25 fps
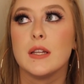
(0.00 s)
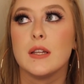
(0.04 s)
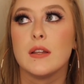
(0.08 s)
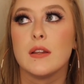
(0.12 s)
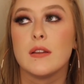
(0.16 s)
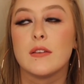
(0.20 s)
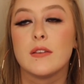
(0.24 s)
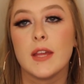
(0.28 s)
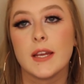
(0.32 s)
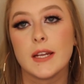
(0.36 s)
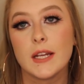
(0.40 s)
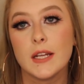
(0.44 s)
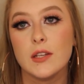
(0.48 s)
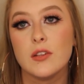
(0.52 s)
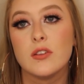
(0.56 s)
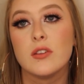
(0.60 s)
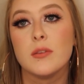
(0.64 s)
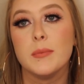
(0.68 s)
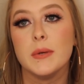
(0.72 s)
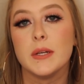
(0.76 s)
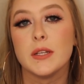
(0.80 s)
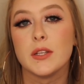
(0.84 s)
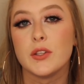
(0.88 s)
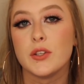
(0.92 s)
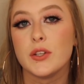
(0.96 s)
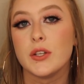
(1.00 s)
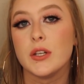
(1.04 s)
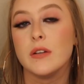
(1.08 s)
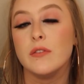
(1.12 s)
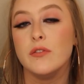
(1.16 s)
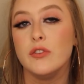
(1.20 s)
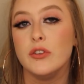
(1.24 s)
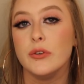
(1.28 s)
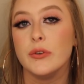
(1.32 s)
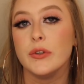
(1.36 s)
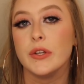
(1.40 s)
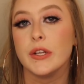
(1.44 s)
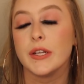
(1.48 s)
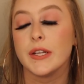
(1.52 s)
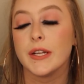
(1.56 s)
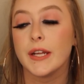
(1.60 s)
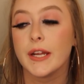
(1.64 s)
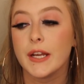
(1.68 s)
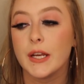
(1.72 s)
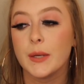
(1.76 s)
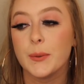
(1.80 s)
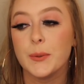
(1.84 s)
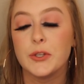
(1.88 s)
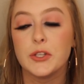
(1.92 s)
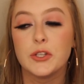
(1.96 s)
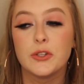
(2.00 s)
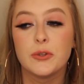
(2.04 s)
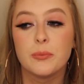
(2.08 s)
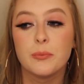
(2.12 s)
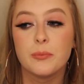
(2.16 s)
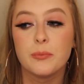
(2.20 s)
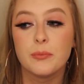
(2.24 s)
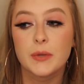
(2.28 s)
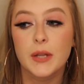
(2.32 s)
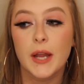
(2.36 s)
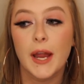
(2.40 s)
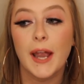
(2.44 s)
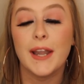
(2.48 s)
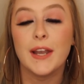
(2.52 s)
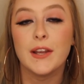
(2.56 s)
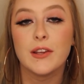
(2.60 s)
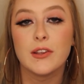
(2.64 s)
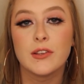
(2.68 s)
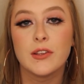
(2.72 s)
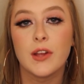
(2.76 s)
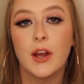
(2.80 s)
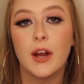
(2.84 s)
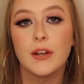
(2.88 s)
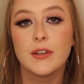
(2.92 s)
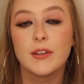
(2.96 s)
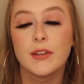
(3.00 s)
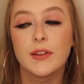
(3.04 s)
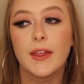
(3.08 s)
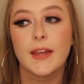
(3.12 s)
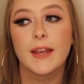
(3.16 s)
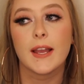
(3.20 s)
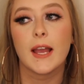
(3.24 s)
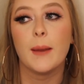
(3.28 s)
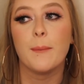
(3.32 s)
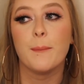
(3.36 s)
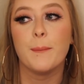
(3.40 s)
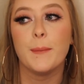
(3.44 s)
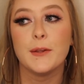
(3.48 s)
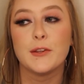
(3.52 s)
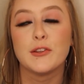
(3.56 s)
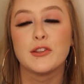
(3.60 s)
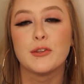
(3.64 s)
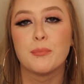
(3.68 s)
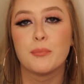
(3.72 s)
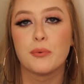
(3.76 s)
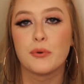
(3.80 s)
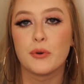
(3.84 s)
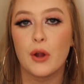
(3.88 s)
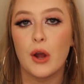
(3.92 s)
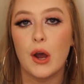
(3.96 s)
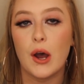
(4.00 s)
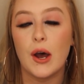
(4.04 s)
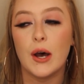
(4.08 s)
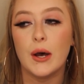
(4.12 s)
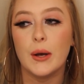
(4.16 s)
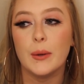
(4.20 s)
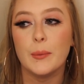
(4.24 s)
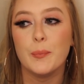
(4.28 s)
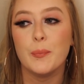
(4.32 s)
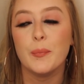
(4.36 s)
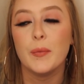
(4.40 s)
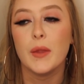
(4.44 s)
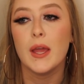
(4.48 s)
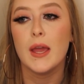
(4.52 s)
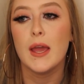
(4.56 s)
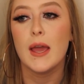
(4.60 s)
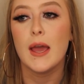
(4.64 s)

second semester of junior year, which kind of sucked. Like, I missed prom.